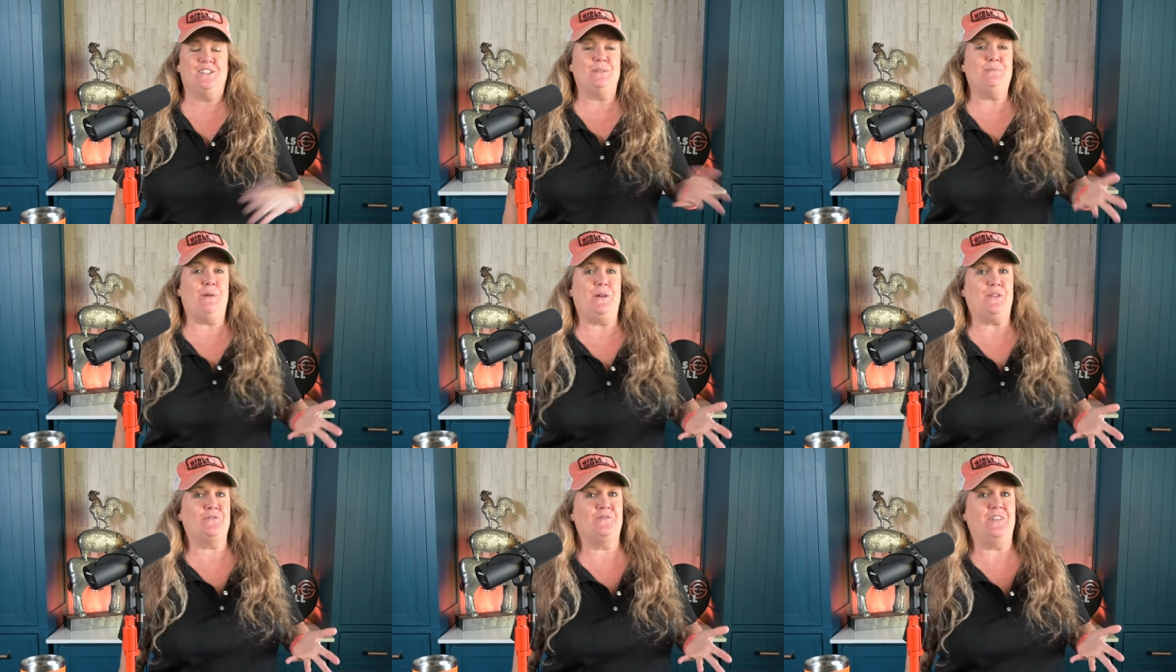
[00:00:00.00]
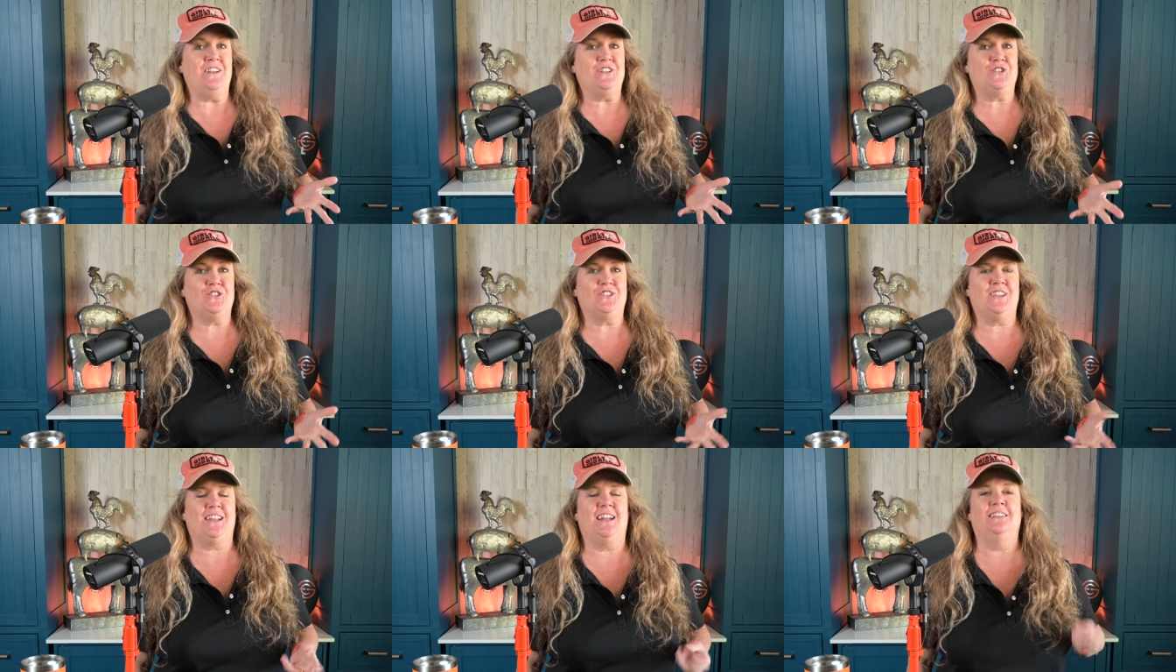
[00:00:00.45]
Some other
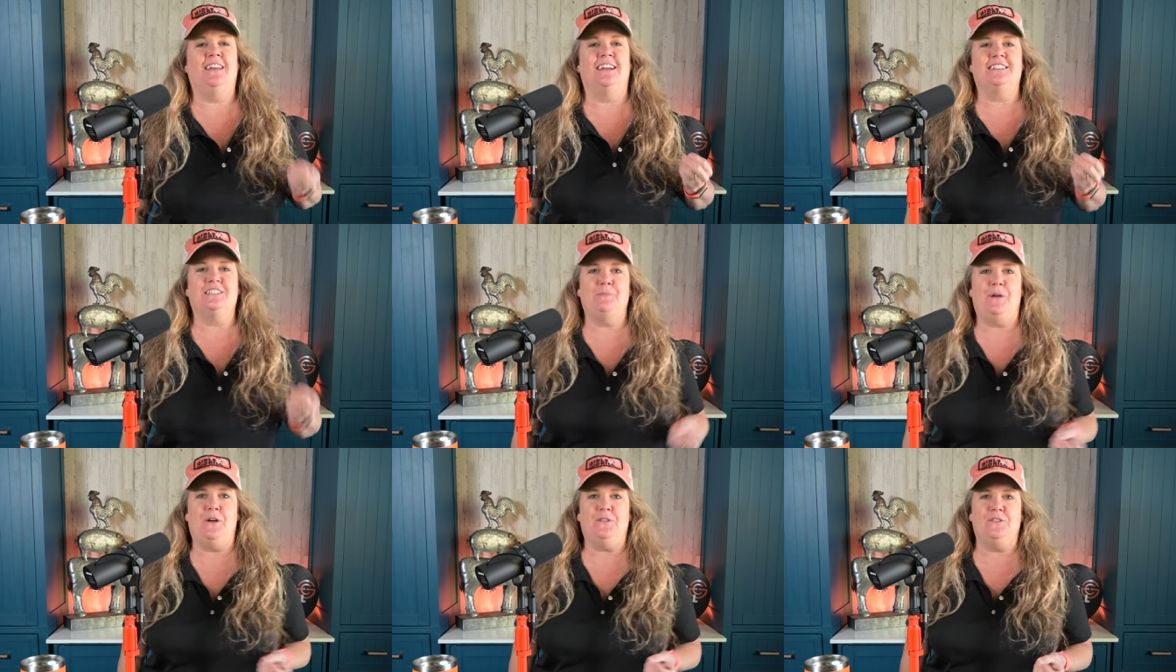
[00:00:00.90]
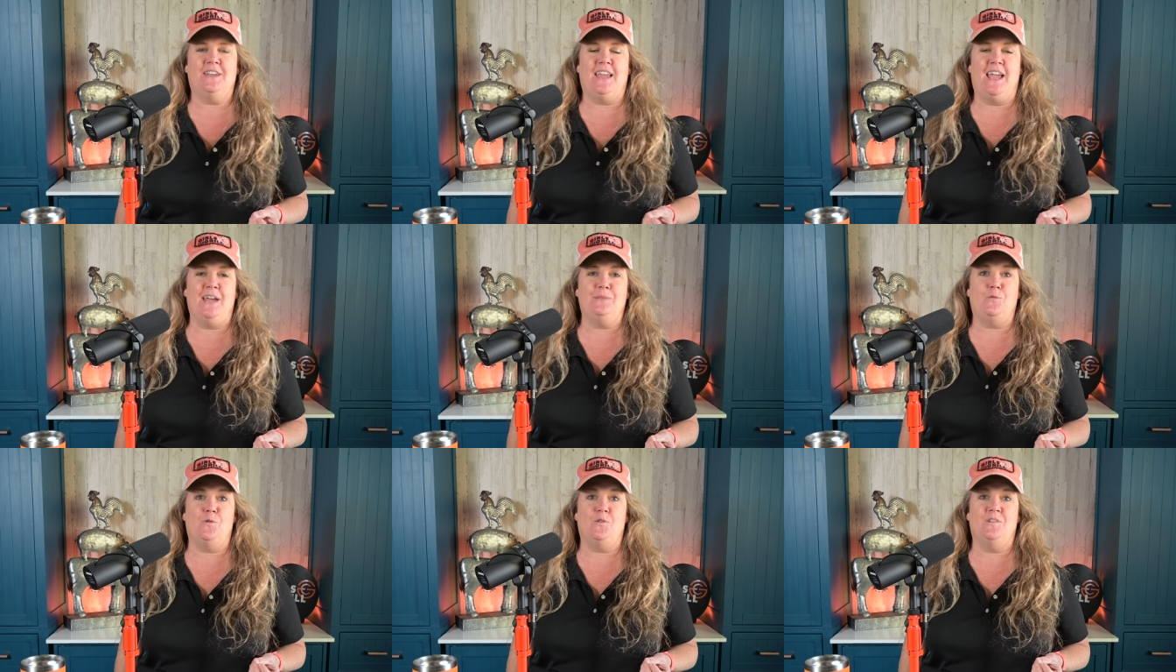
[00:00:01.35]
features that I liked about the
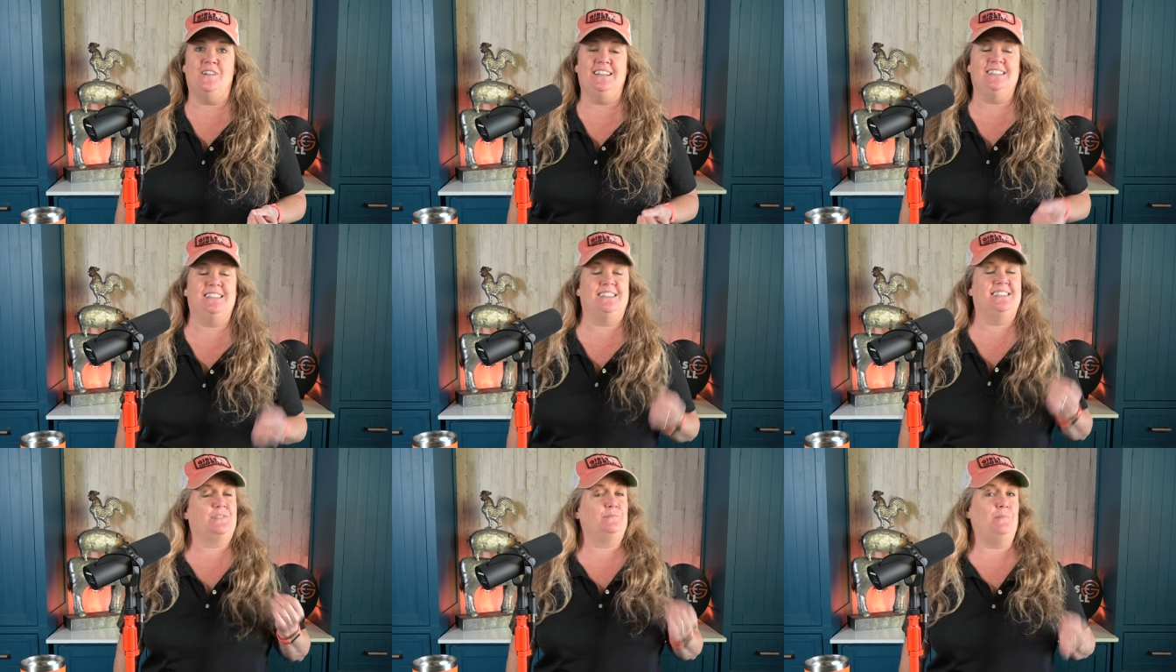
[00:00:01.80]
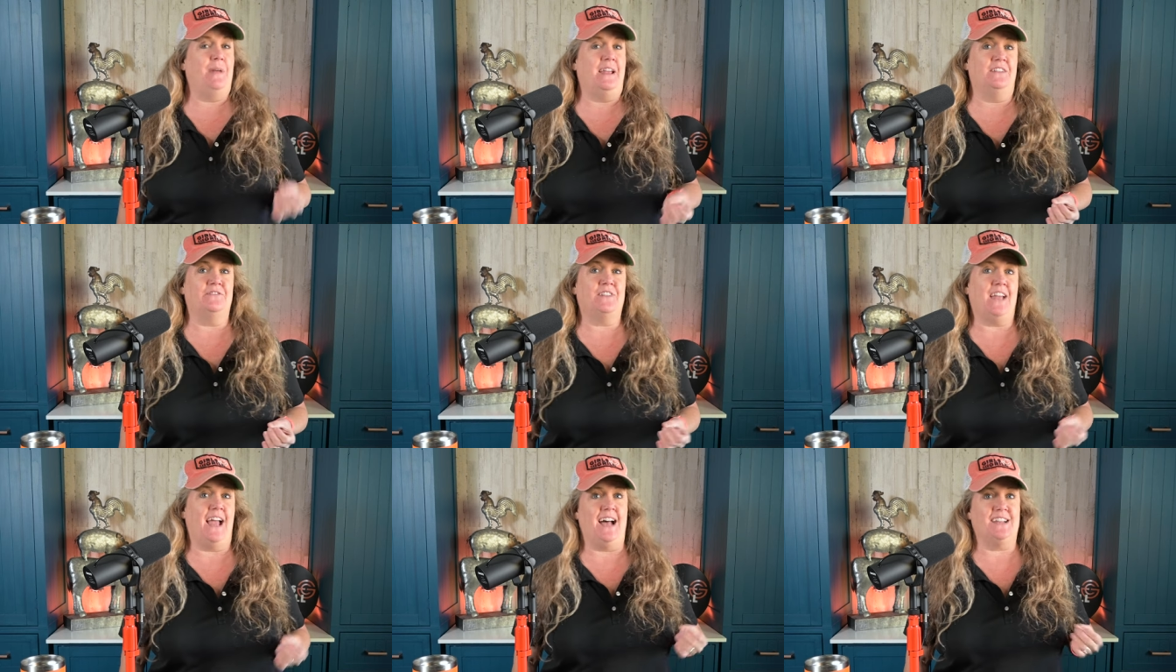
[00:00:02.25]
Kenmore is it's
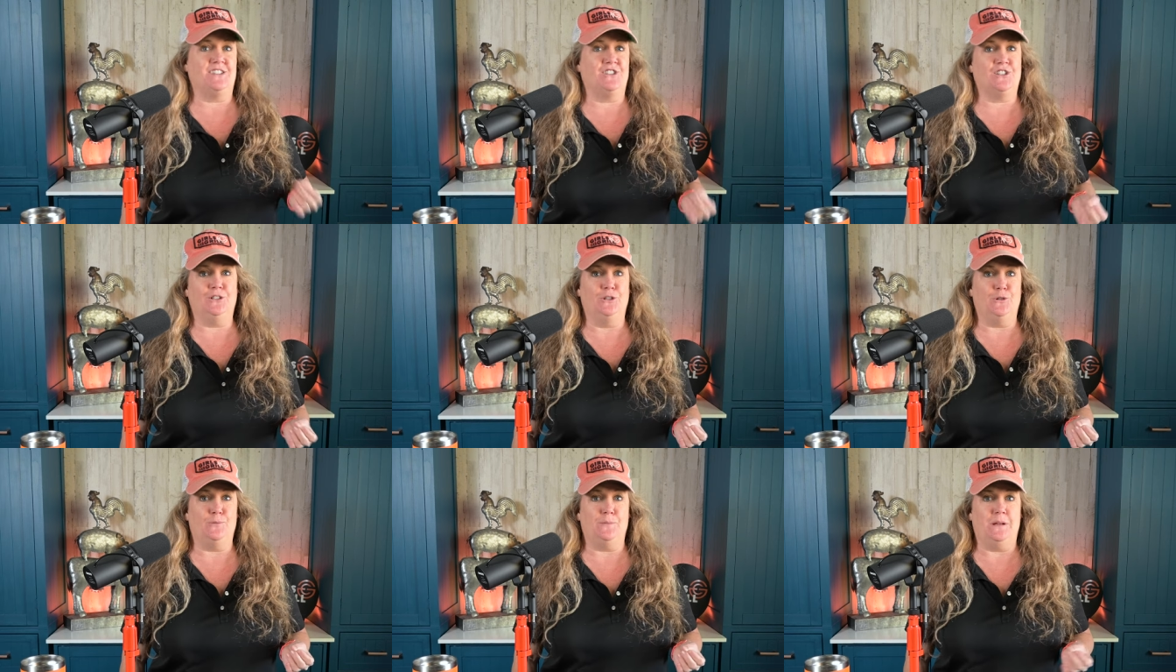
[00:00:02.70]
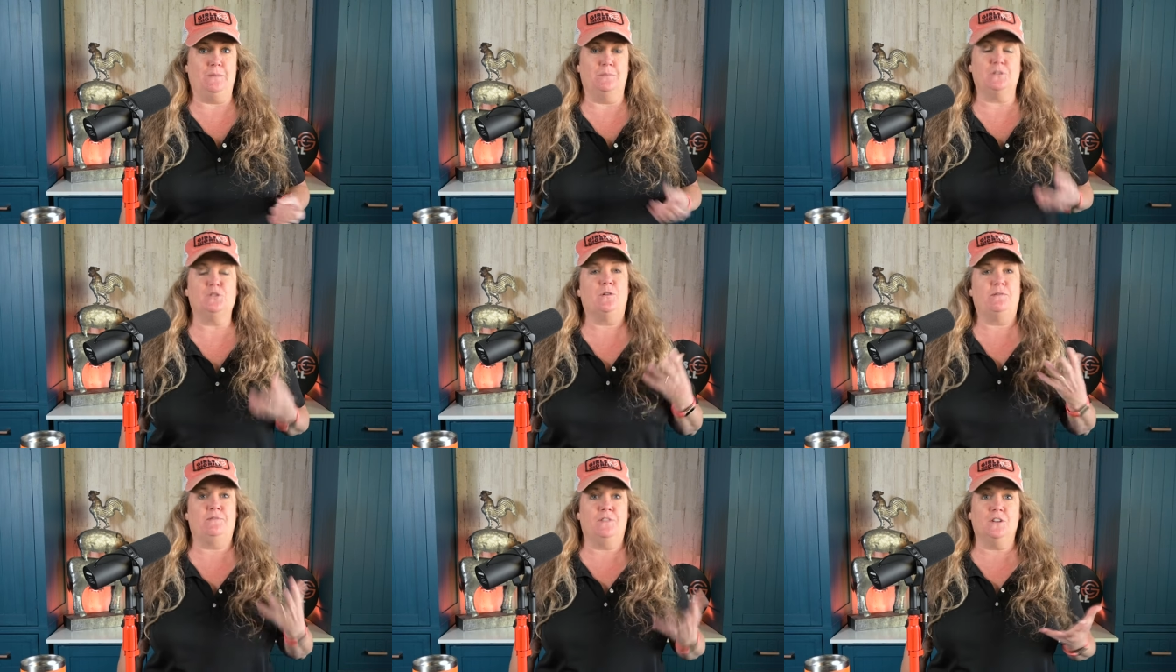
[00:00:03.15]
made of cast aluminum,
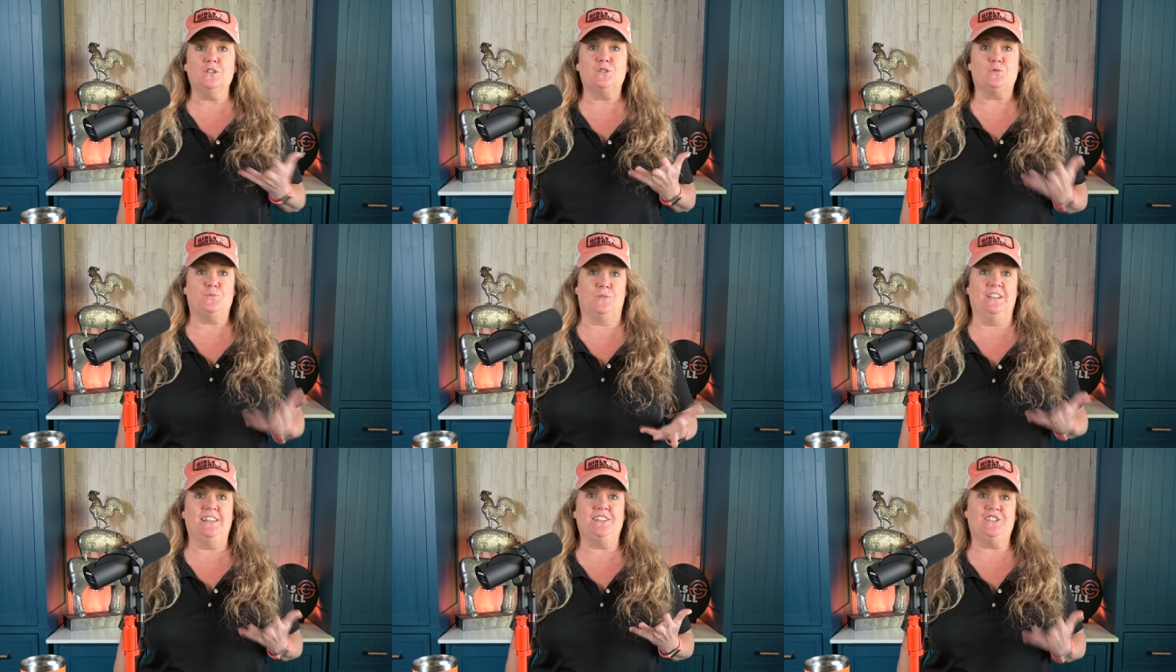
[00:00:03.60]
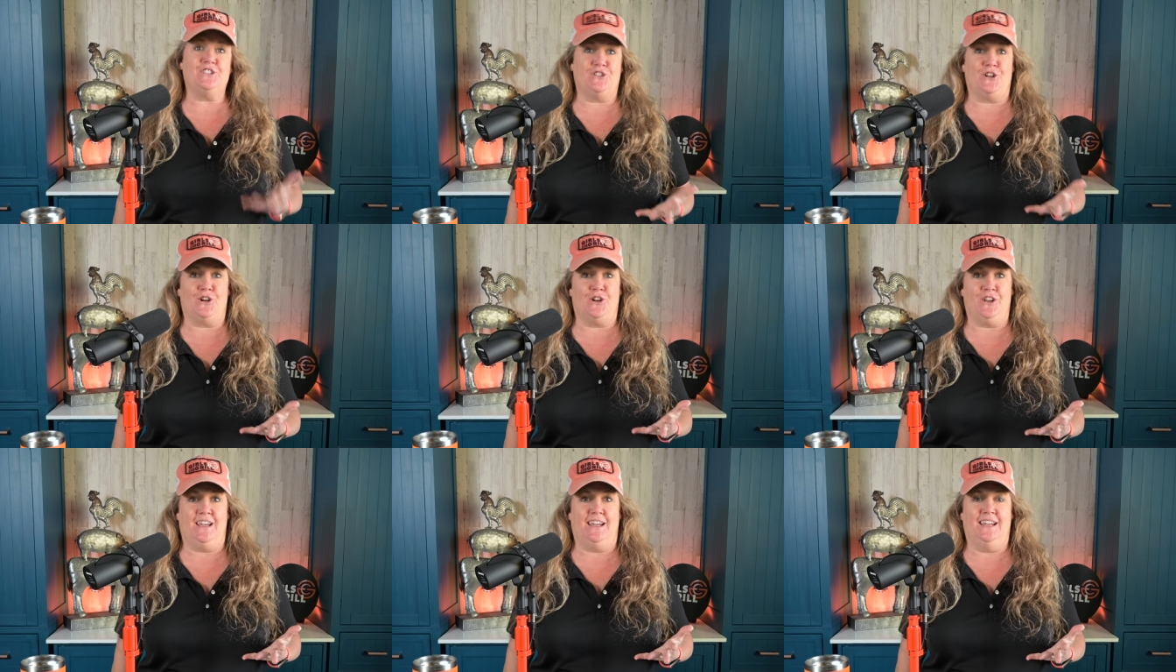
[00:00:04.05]
so it feels really
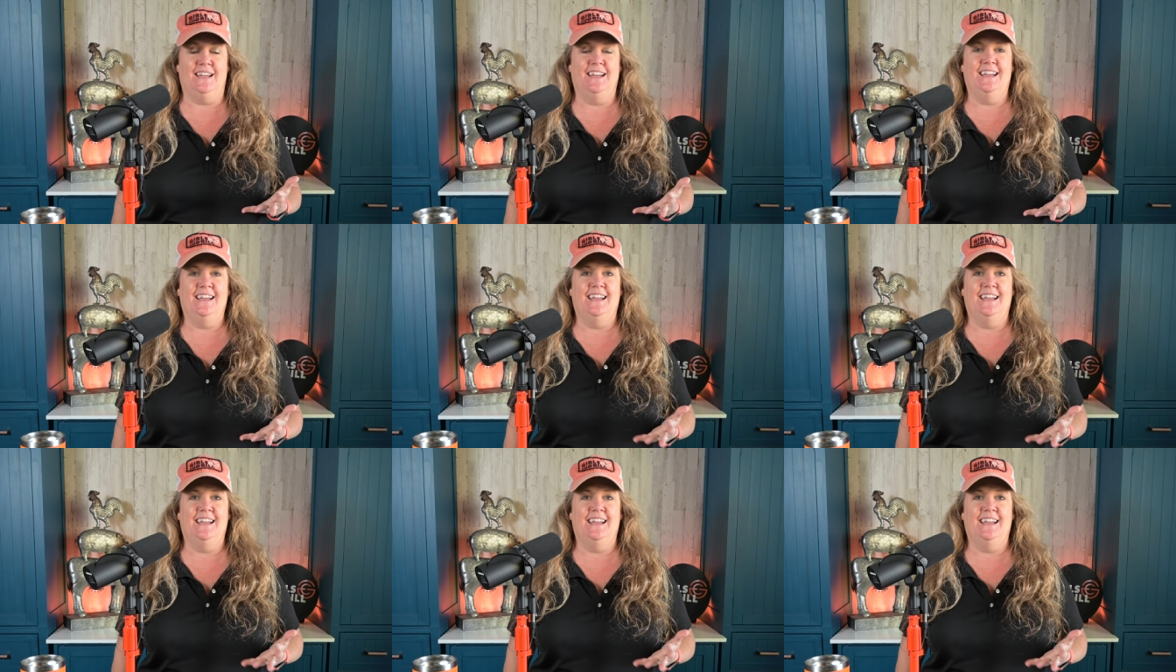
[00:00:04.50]
sturdy.